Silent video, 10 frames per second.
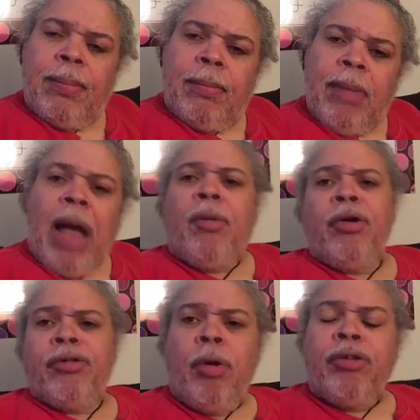I'm going
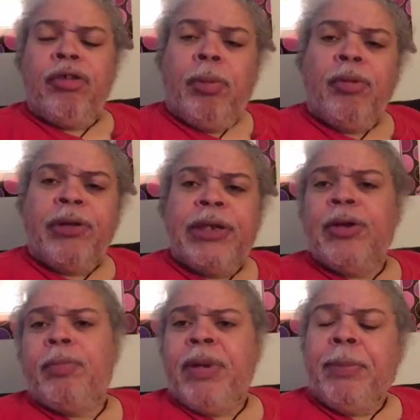to only support the
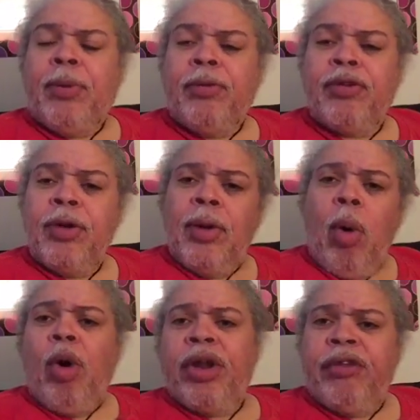little people's
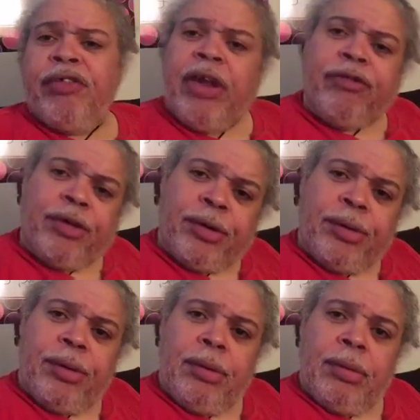organization
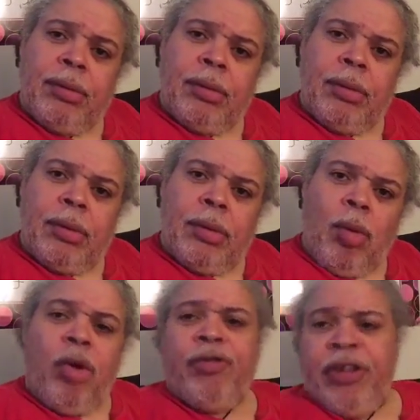
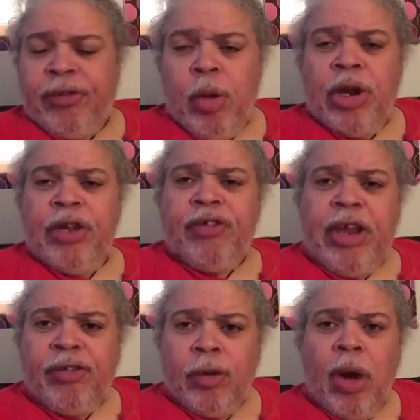or this organization.